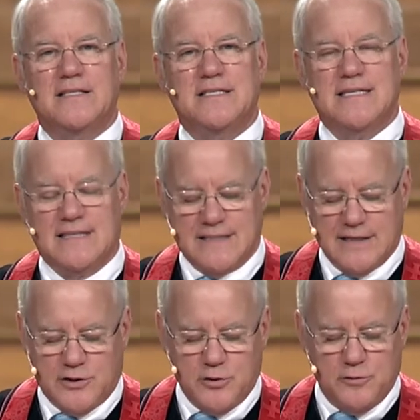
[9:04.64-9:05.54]

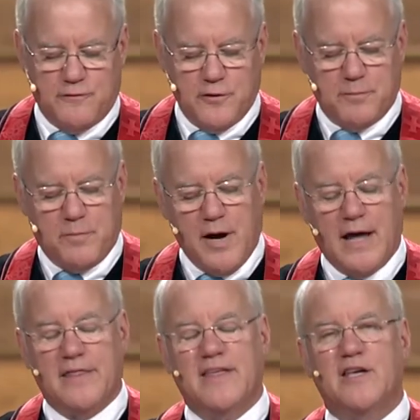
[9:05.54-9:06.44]
62 foot
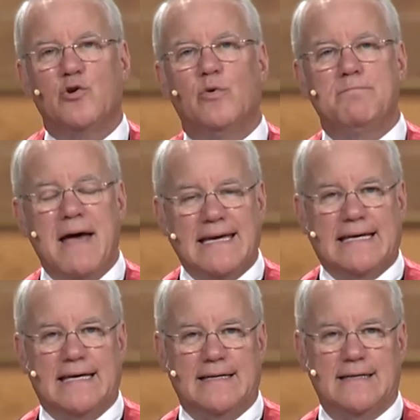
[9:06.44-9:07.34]
putt that you would make
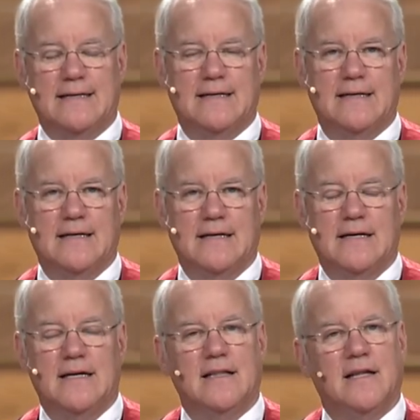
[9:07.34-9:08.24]
it?
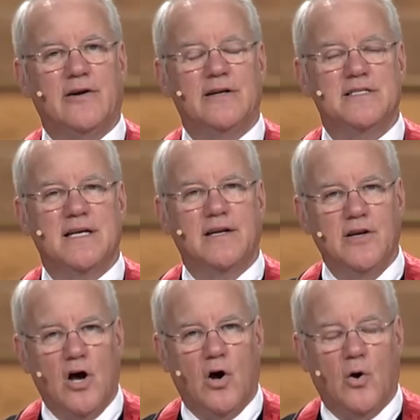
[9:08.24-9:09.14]
Larry said,
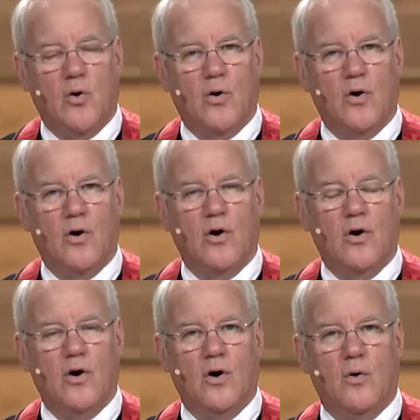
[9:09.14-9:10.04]
No.
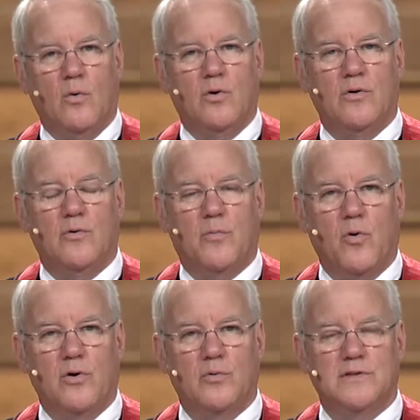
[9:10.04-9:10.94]
Well, the
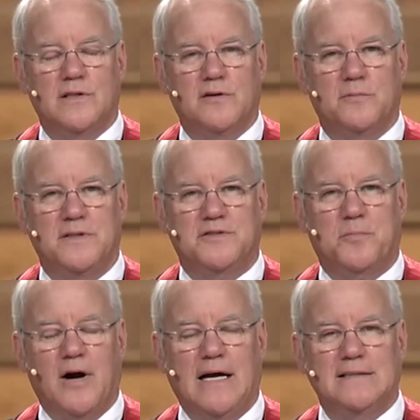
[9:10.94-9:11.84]
reporter was a little bit
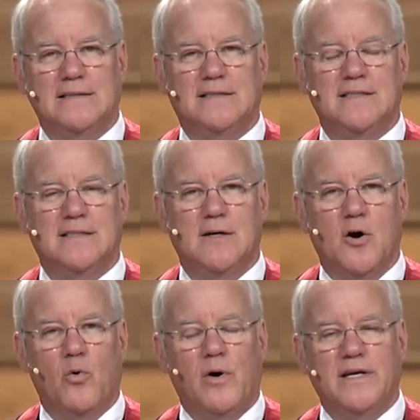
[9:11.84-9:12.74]
surprised. He said,
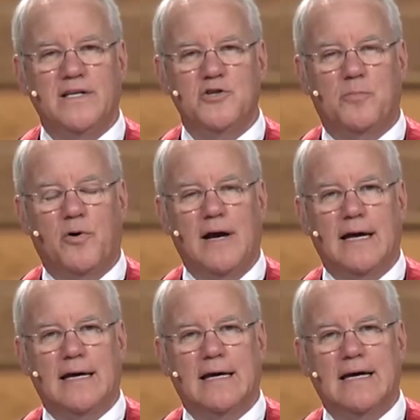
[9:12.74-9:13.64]
What did you
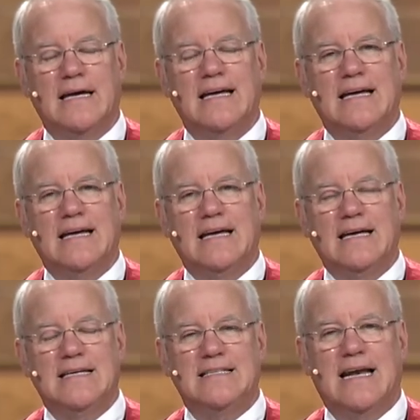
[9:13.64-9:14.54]
pray?
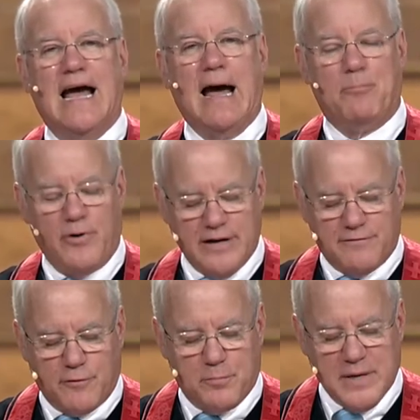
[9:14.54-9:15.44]
He said, I prayed
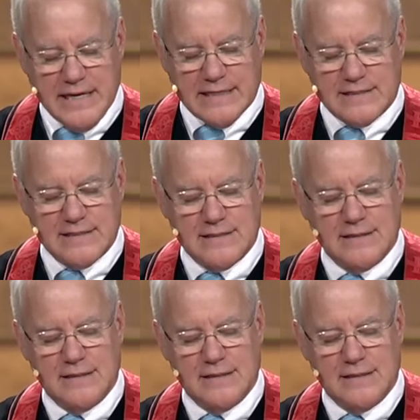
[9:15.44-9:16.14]
for peace.